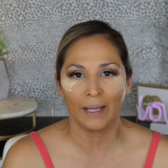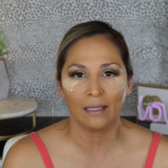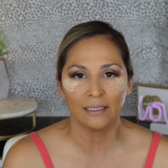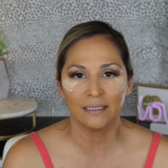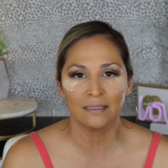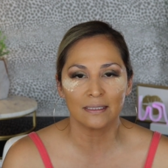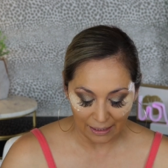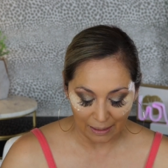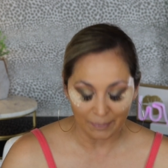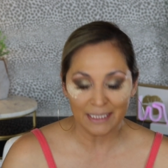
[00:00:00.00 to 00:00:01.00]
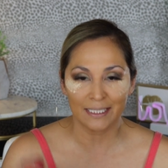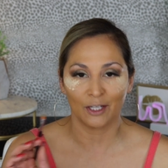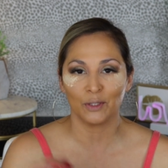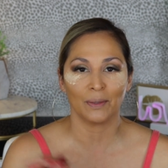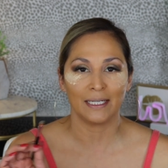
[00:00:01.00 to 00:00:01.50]
palettes and I'm gonna
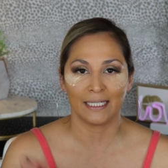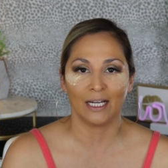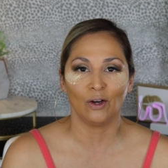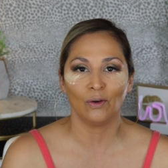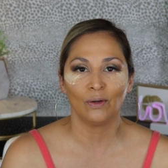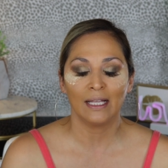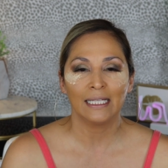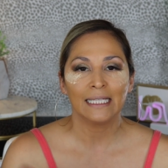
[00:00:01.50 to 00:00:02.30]
tell you right now,